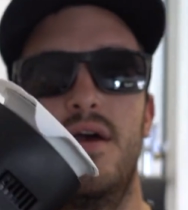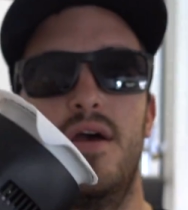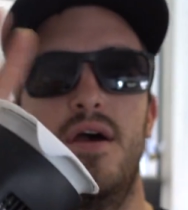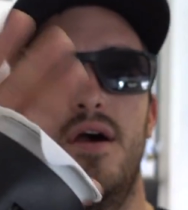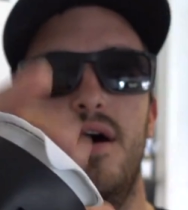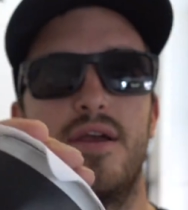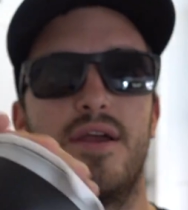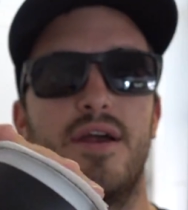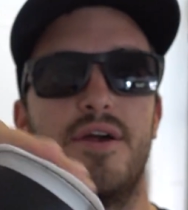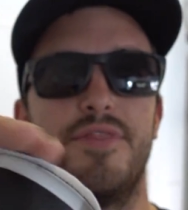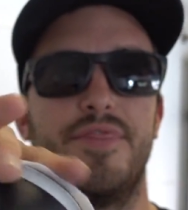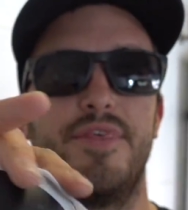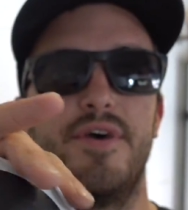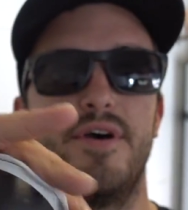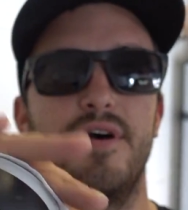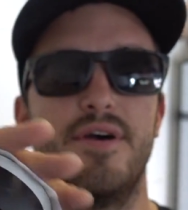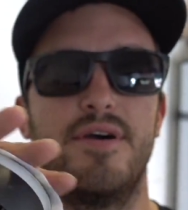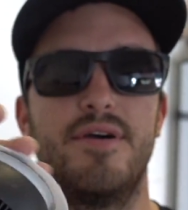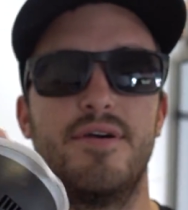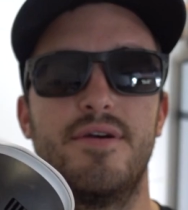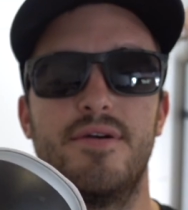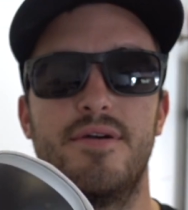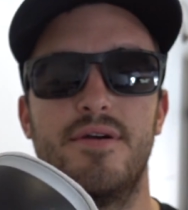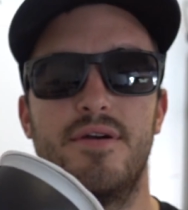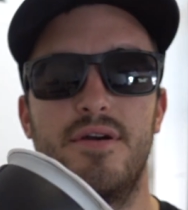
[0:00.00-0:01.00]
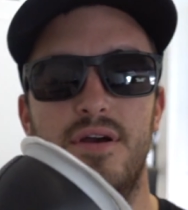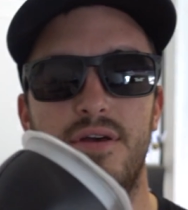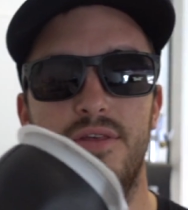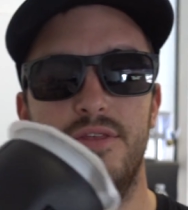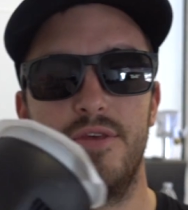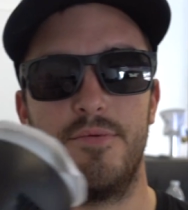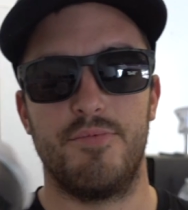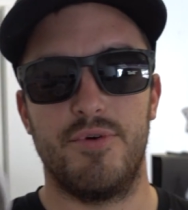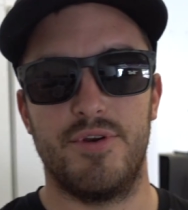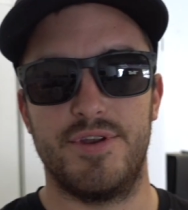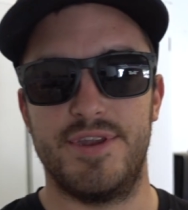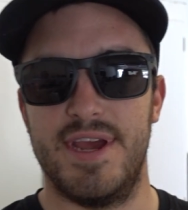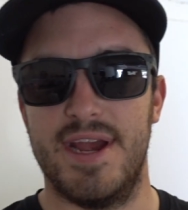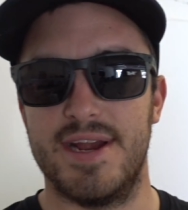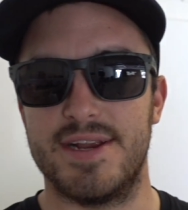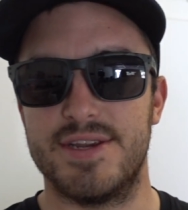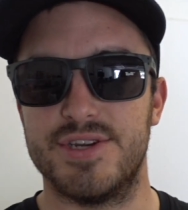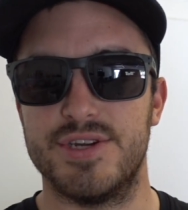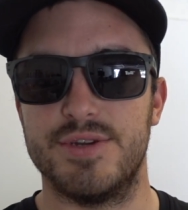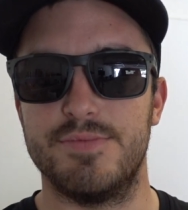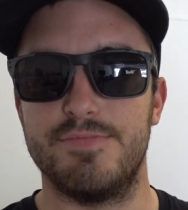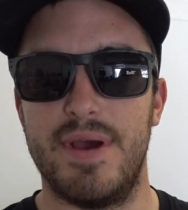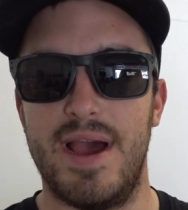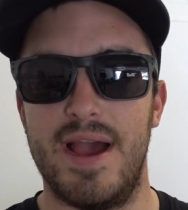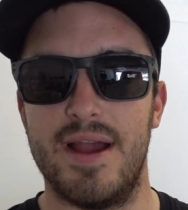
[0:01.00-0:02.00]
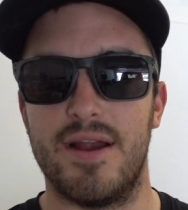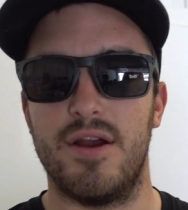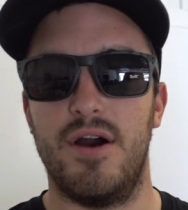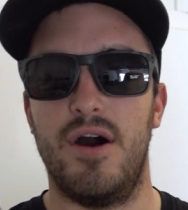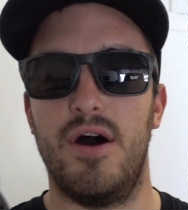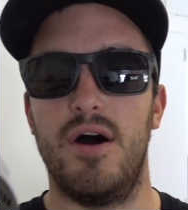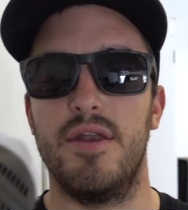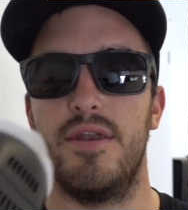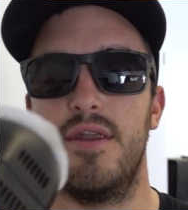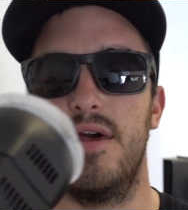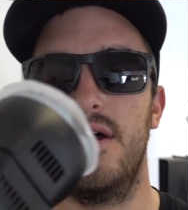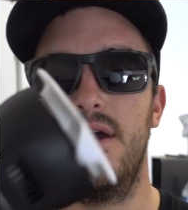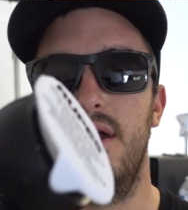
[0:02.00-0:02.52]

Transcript: I got the protection back on.